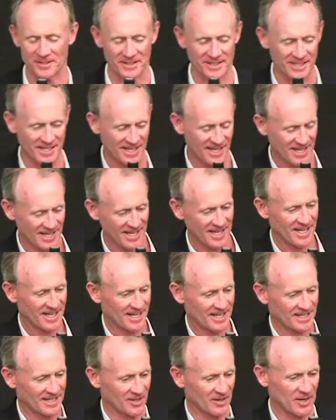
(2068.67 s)
And
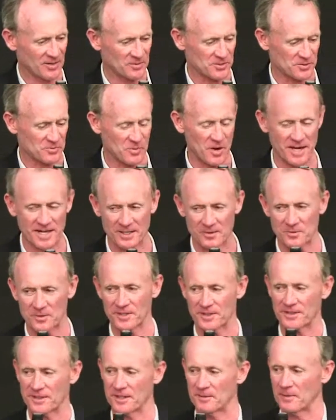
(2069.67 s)
you know, I was running
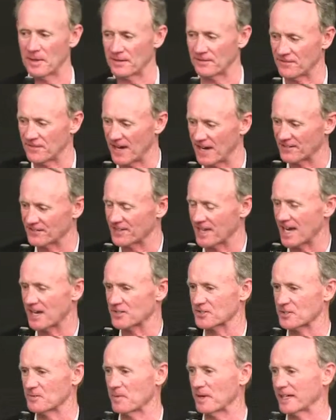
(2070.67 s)
with about
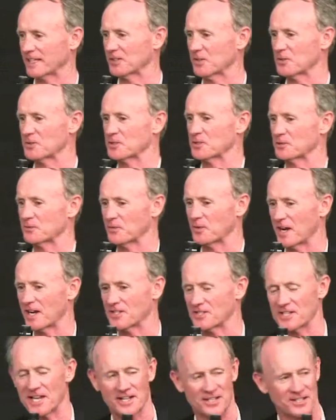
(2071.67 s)
5,000 of my closest
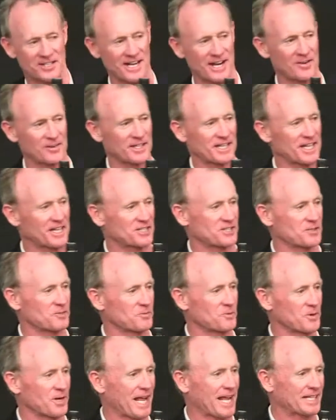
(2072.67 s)
friends down in Narragansett,
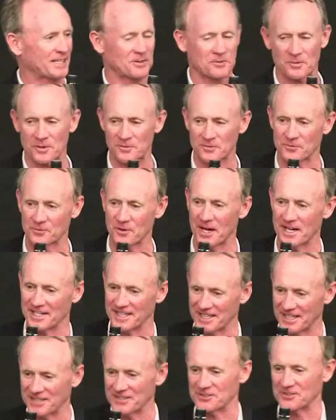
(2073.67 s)
Rhode Island on
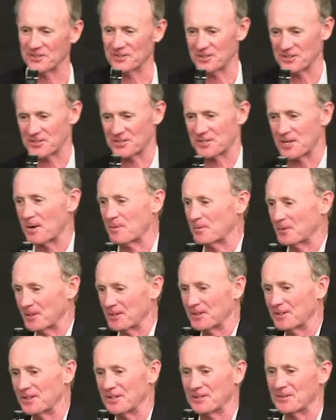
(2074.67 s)
Friday night during the summer. You
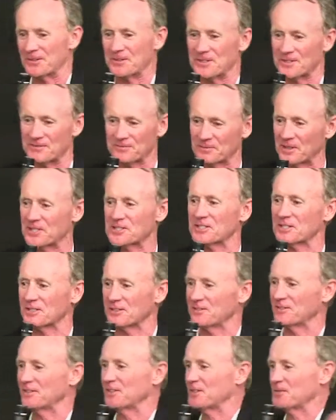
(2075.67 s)
know, they do this Blessing of
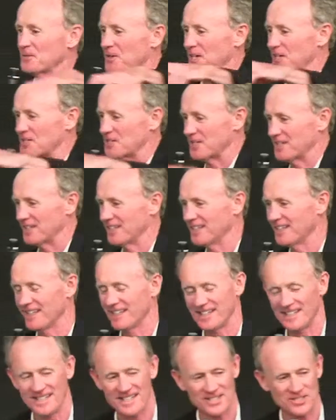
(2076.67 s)
the Fleet race. And
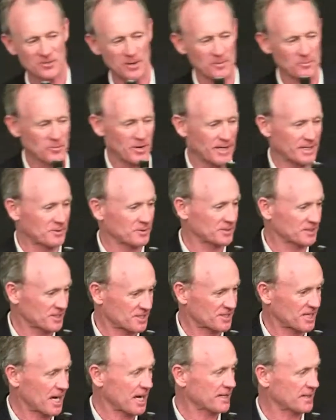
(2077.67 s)
so I'm running with
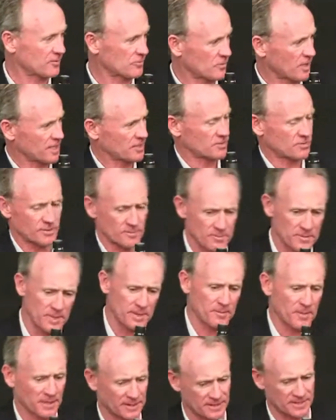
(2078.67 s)
this guy that runs with me
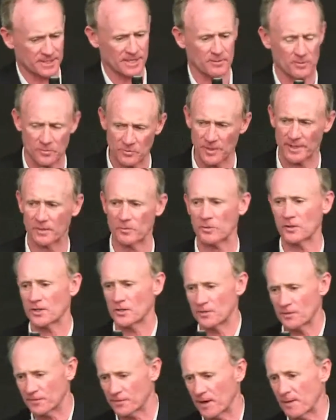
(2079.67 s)
about the same, where are
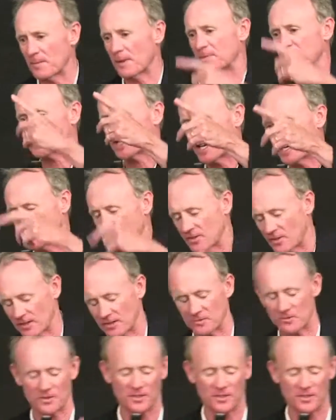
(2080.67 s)
you from? Upstate New York.